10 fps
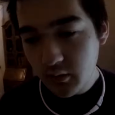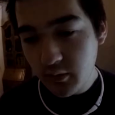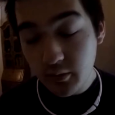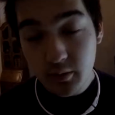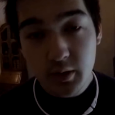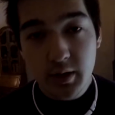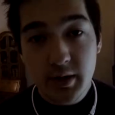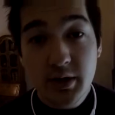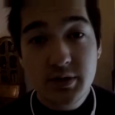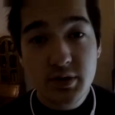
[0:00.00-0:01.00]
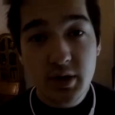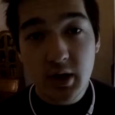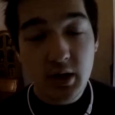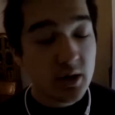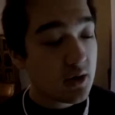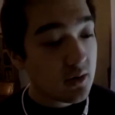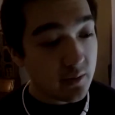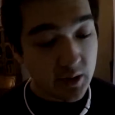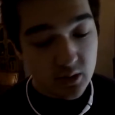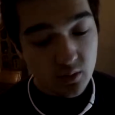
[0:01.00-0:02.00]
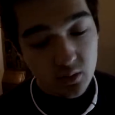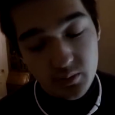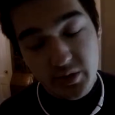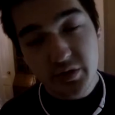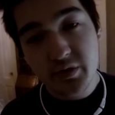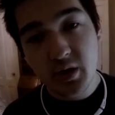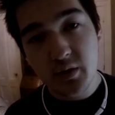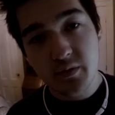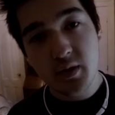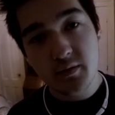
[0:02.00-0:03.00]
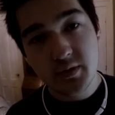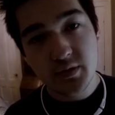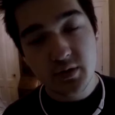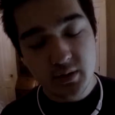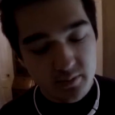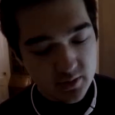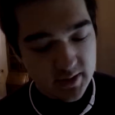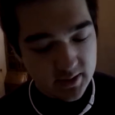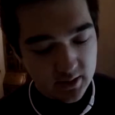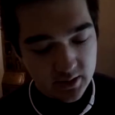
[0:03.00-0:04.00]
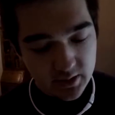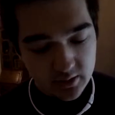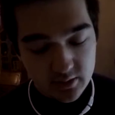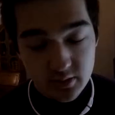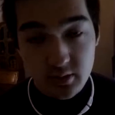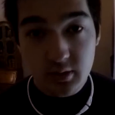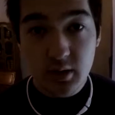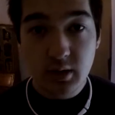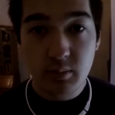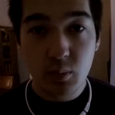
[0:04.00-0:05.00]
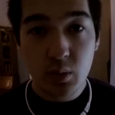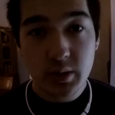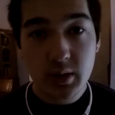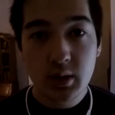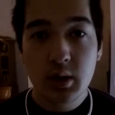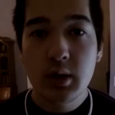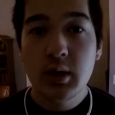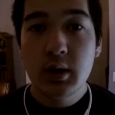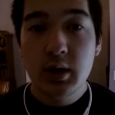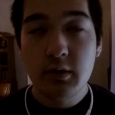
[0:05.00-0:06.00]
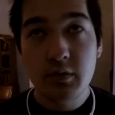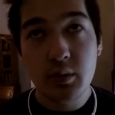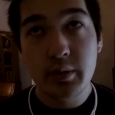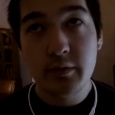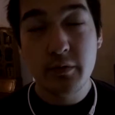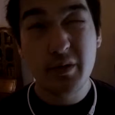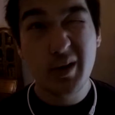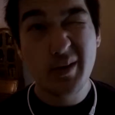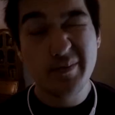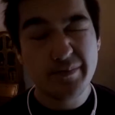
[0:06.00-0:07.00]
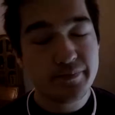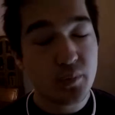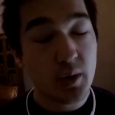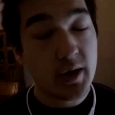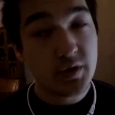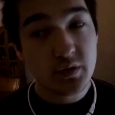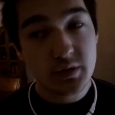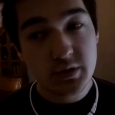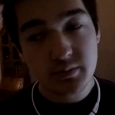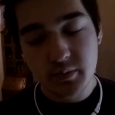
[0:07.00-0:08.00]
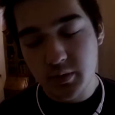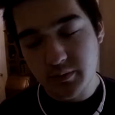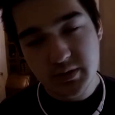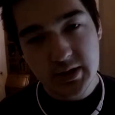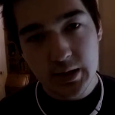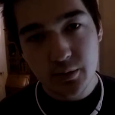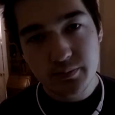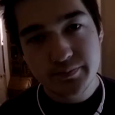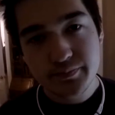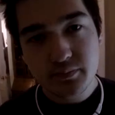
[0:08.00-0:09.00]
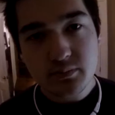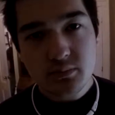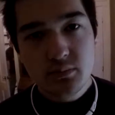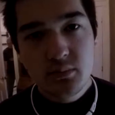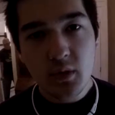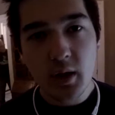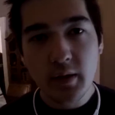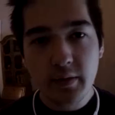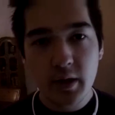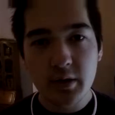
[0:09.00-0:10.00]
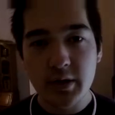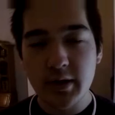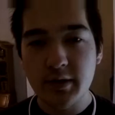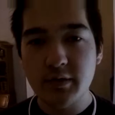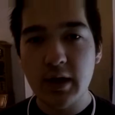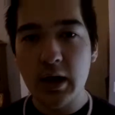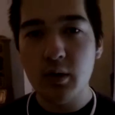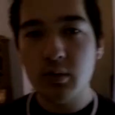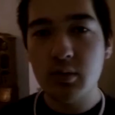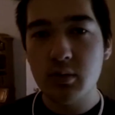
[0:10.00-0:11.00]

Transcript: so, yesterday we did a whole bunch of stuff. Obviously, Dad got here in the morning. He flew in from Port Angeles or Seattle. And there he is now.